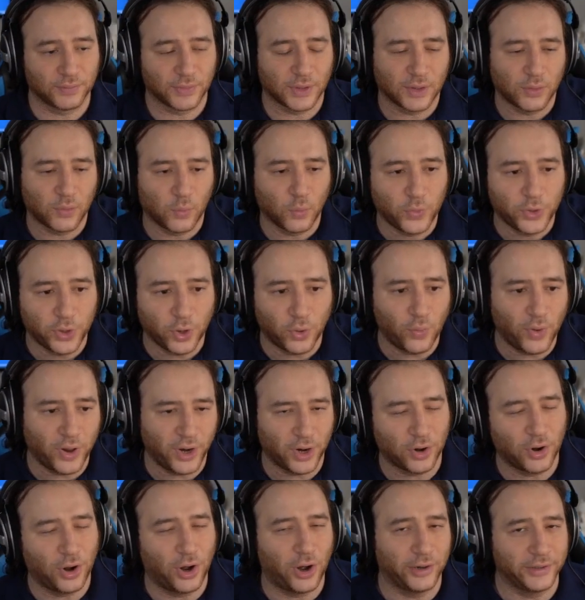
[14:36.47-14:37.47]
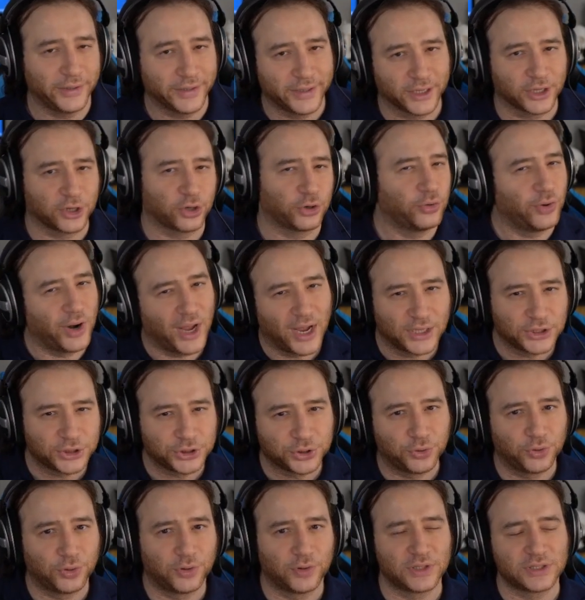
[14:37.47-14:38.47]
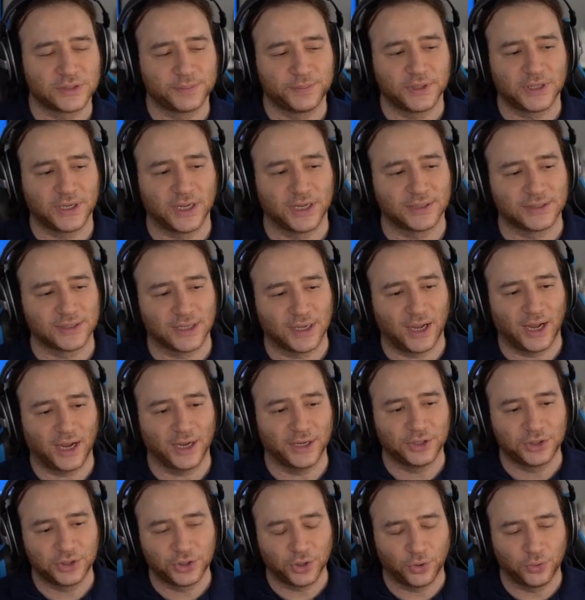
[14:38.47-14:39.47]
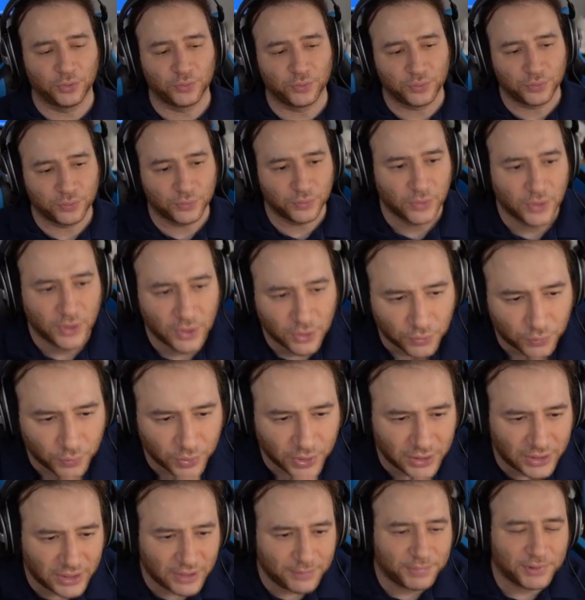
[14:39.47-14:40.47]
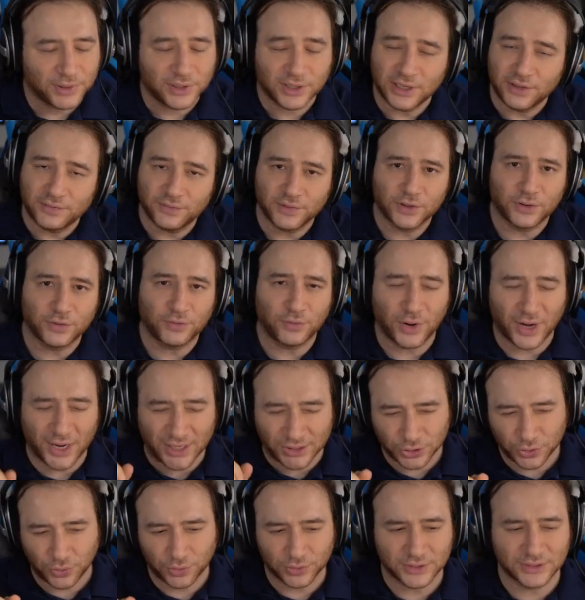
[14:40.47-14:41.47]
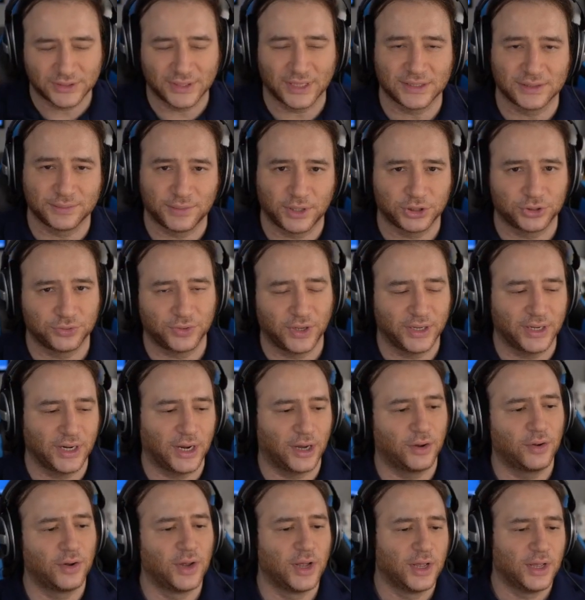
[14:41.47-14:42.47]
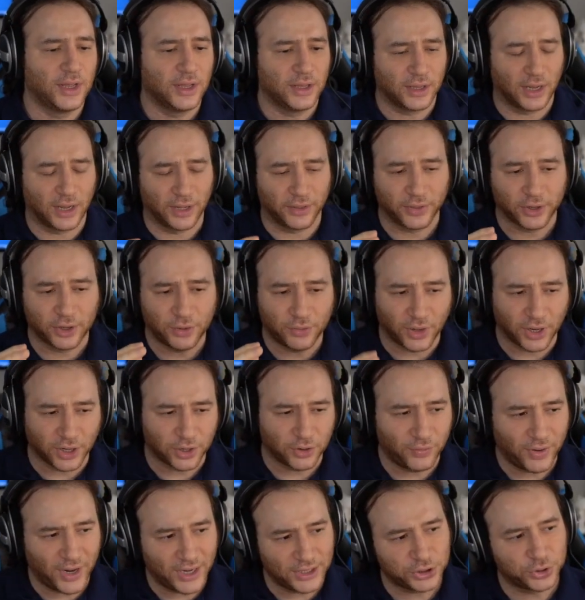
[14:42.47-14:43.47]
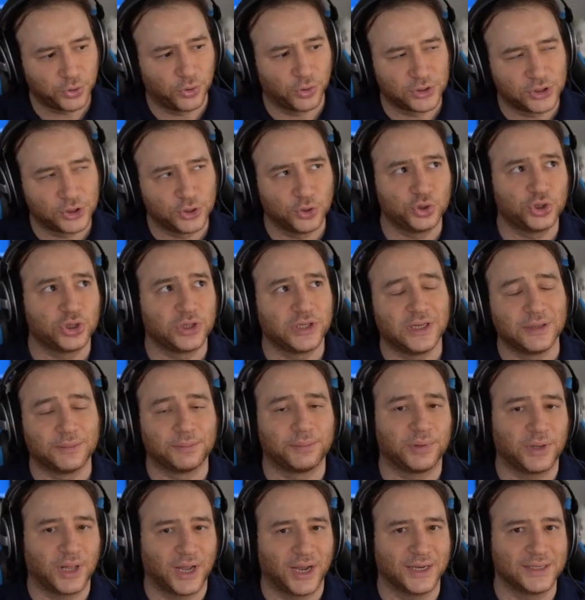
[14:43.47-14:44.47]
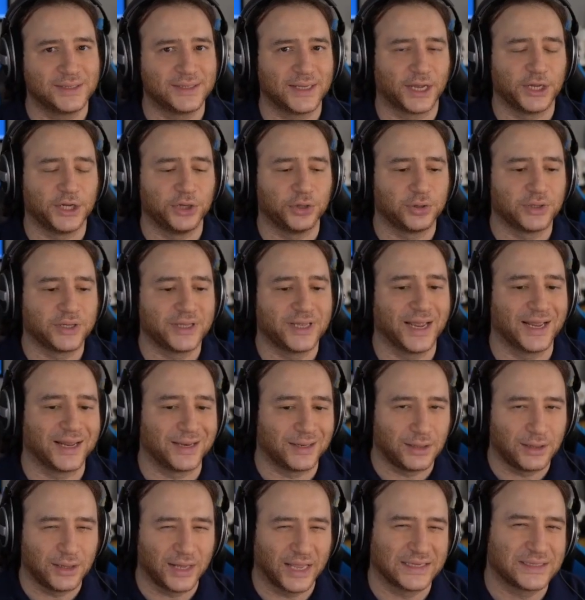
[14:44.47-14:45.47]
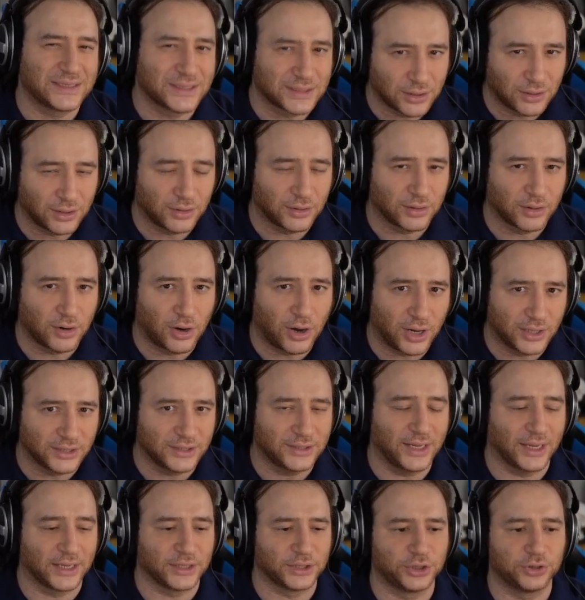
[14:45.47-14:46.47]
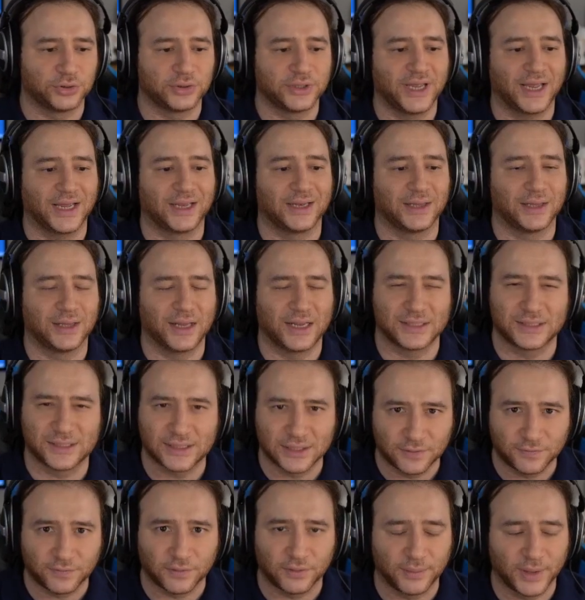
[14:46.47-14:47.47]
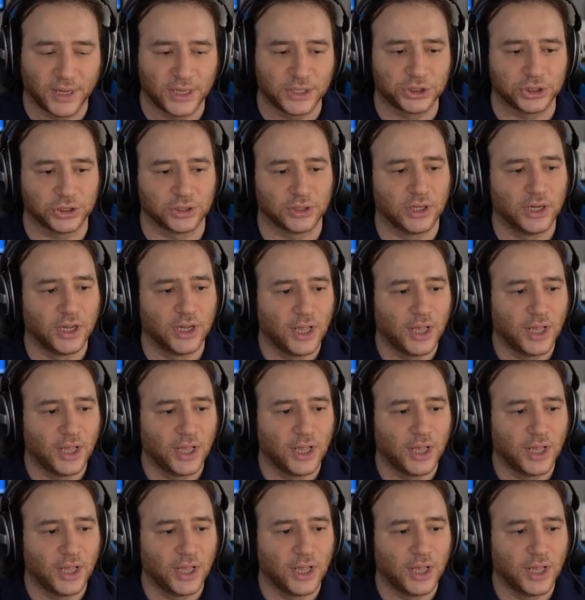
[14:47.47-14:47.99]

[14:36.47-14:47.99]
we don't want to call it a crash course, because I don't really believe in crash courses as much right now. Uh, the, a crash course usually implies that you'll get less content, you'll get less information.